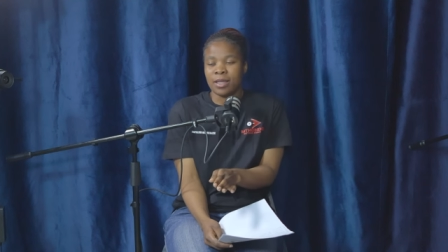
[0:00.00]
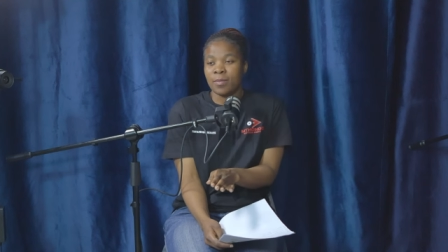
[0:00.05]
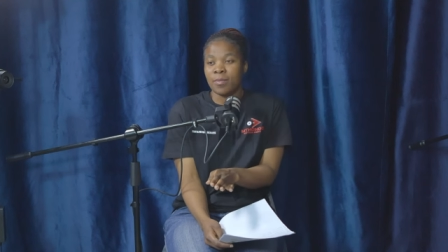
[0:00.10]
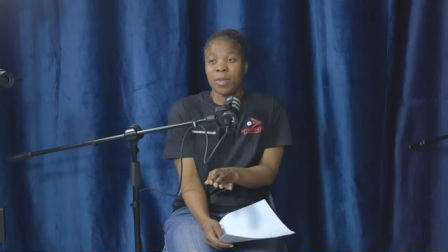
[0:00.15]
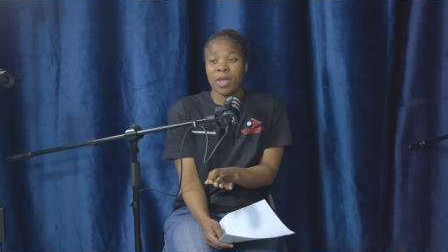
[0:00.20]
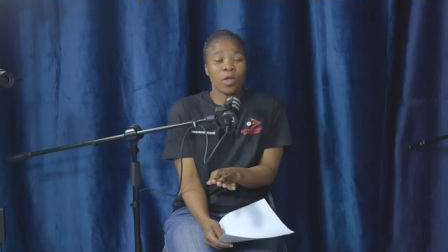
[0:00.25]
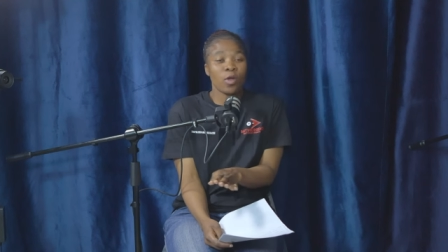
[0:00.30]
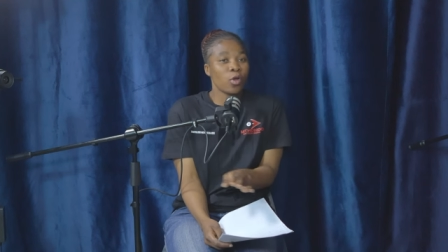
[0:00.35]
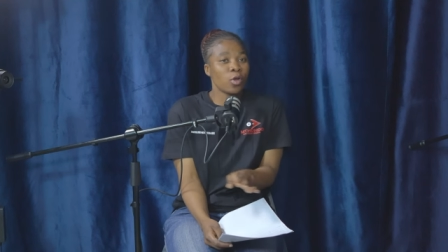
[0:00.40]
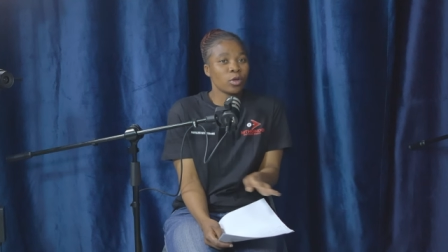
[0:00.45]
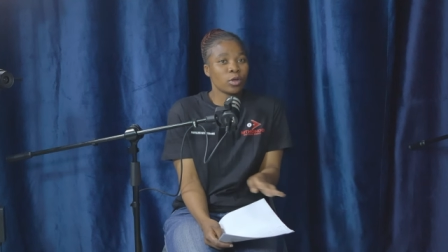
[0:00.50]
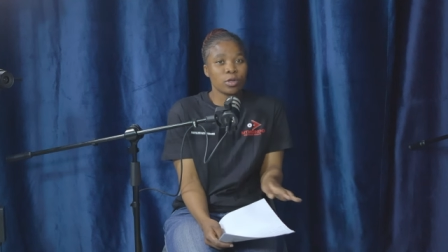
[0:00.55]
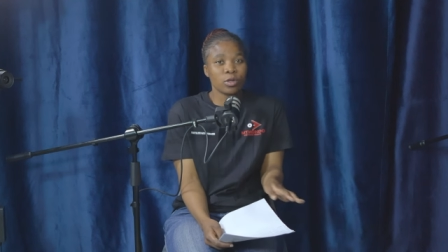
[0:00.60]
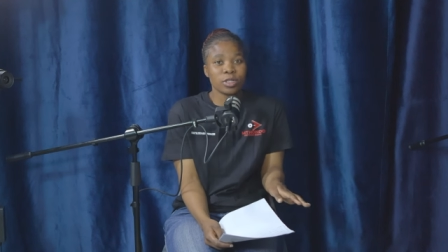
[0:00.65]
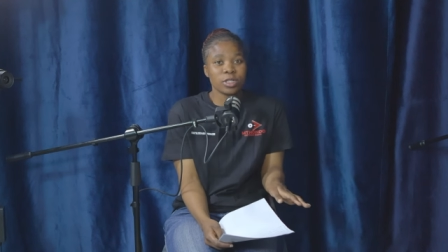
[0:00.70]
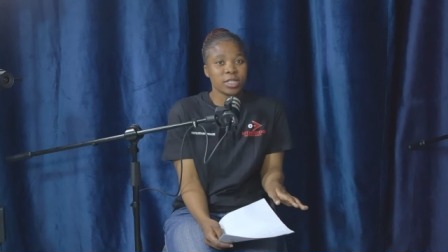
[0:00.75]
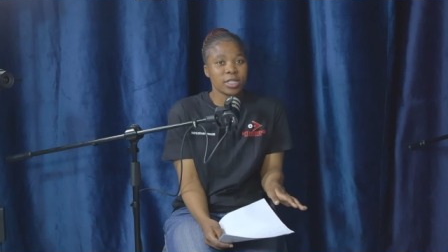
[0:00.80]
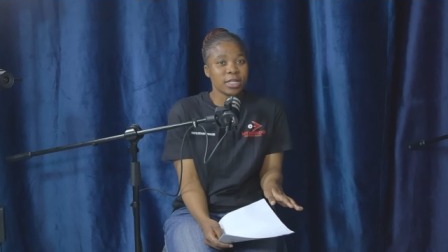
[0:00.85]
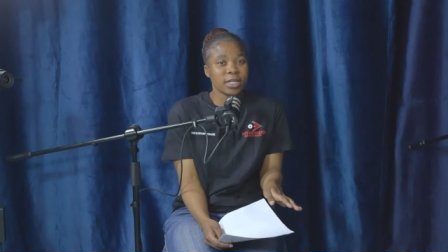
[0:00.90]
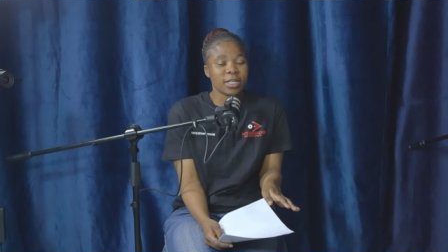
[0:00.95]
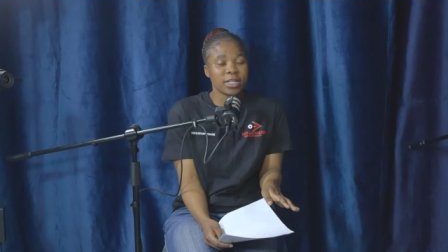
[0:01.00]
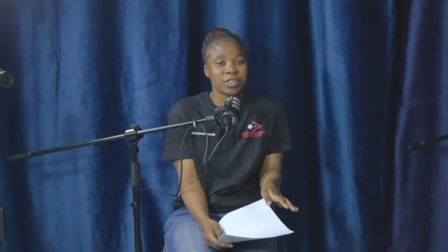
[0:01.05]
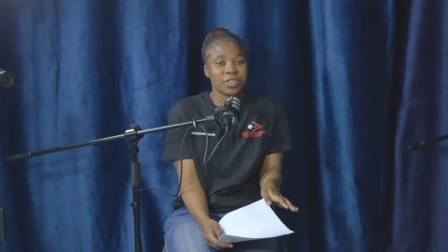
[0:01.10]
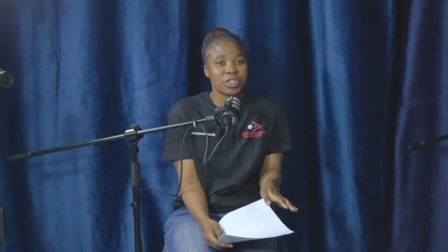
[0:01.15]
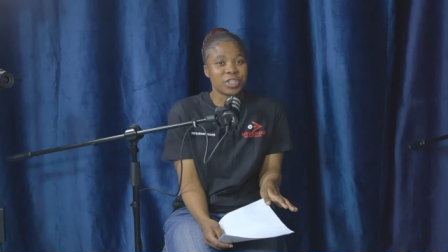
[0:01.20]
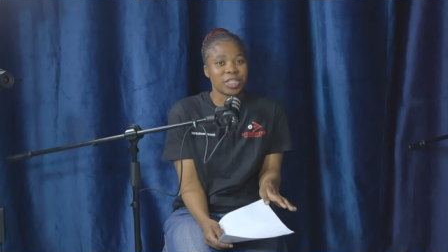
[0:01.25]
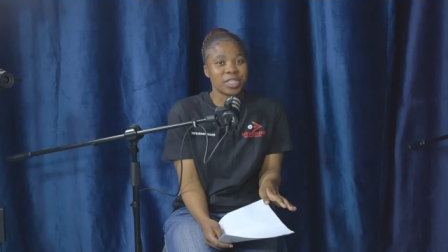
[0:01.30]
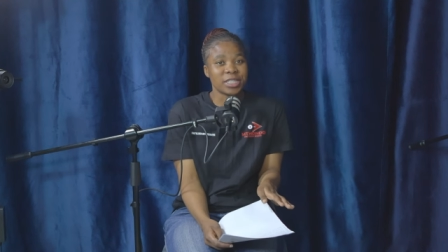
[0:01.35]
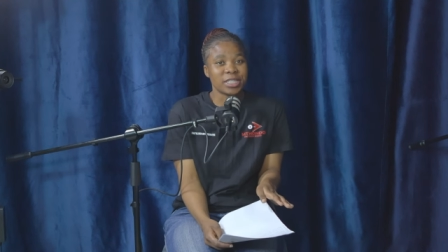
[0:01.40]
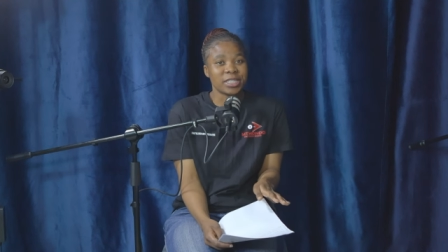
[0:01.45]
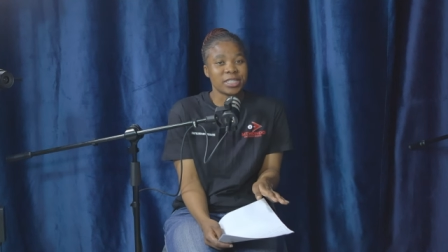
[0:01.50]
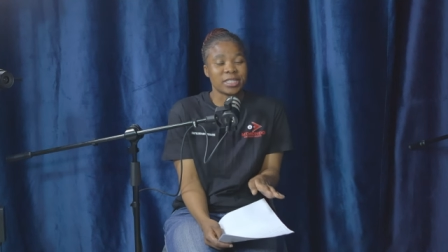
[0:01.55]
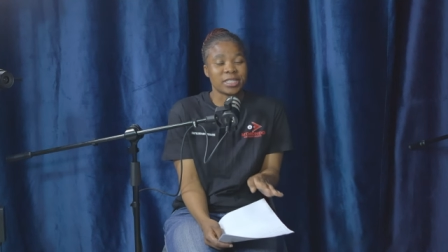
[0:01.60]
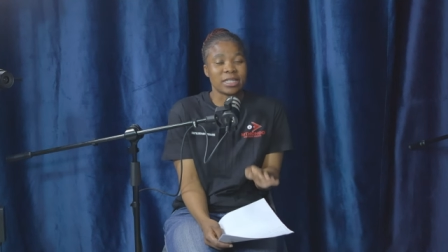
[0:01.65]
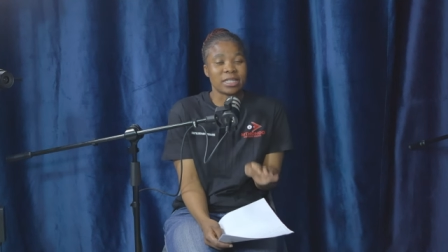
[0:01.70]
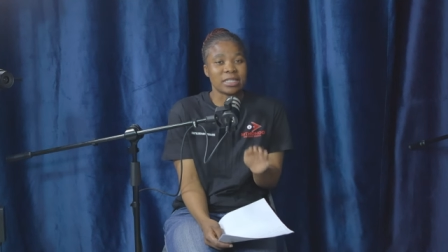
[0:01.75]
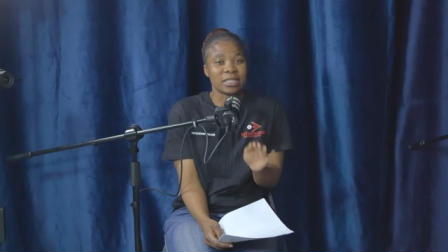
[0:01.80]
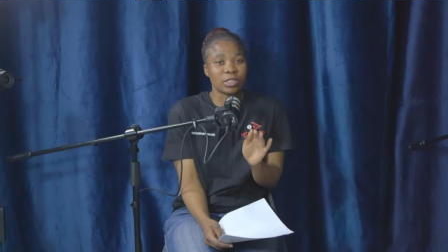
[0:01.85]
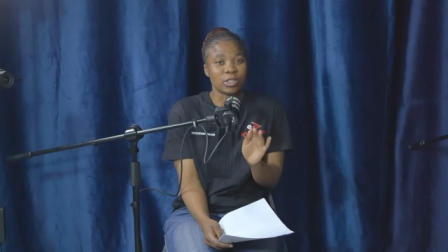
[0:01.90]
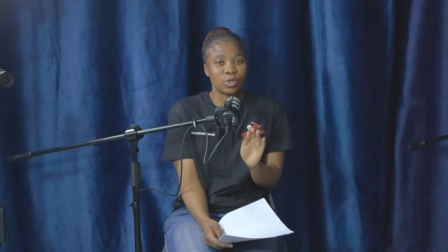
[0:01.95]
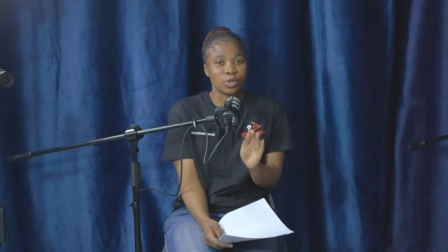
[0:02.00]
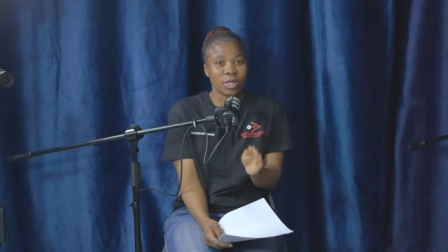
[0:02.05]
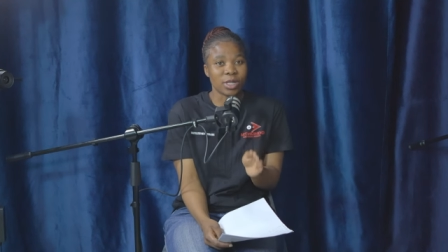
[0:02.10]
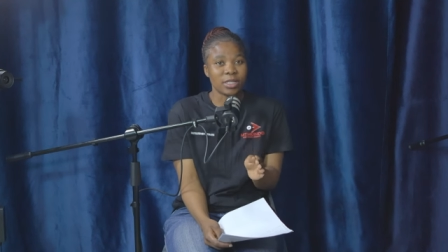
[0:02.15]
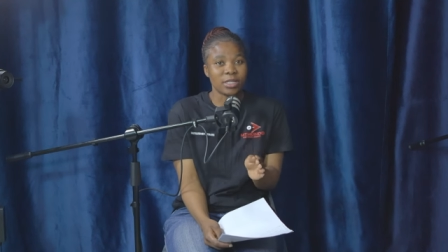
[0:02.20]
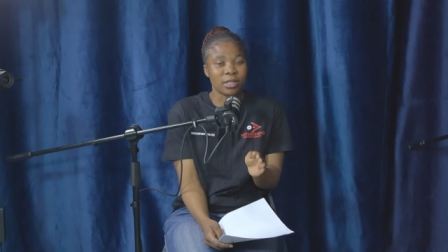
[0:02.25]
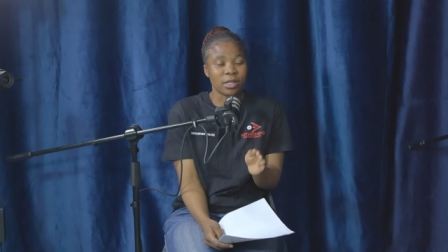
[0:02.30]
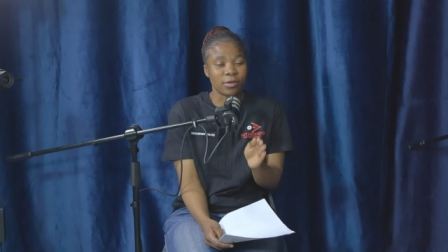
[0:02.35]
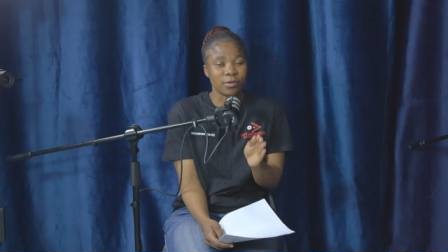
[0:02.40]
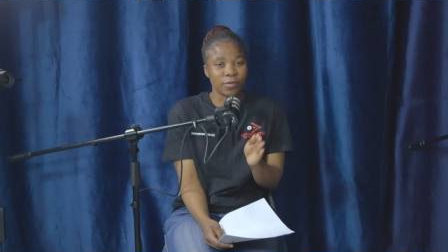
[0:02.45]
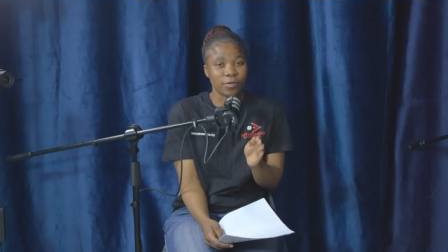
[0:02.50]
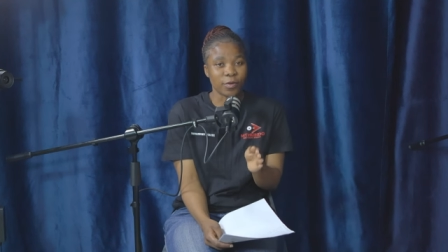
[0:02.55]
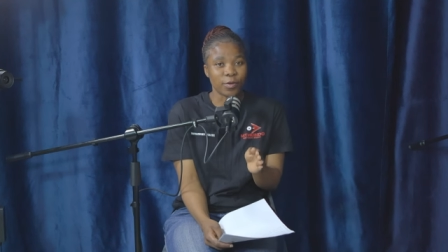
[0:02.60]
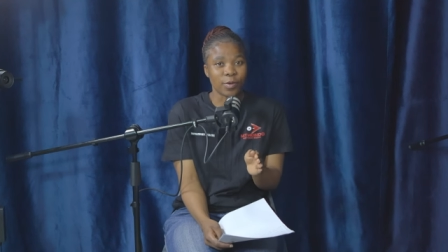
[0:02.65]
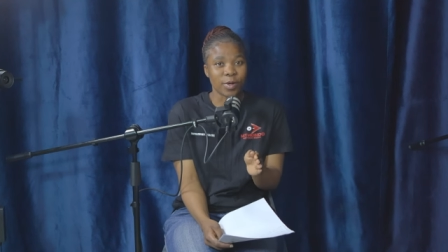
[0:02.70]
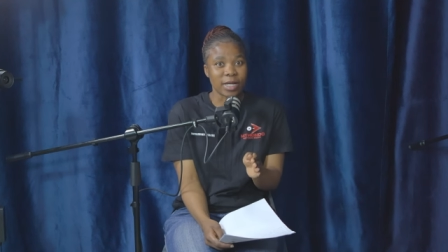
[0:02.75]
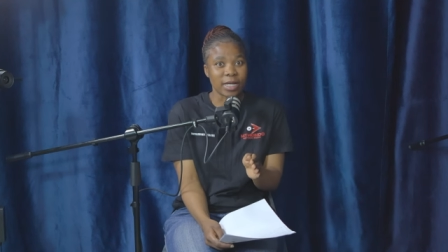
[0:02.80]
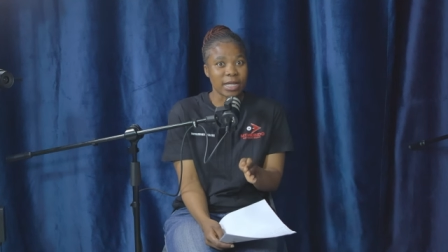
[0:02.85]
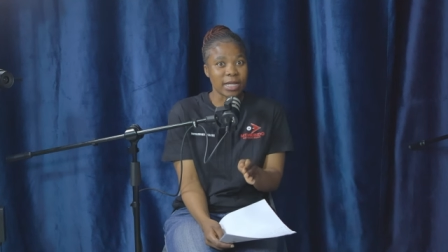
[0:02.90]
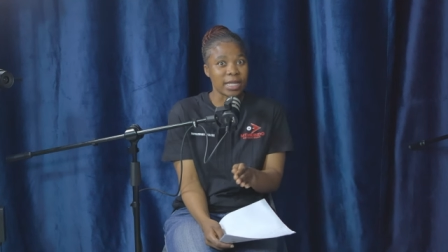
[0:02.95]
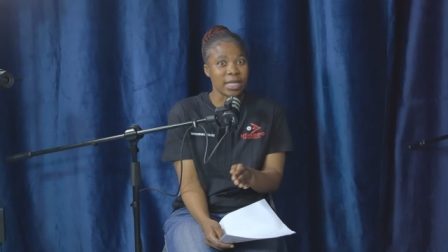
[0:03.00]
my conclusion is just straight and forward.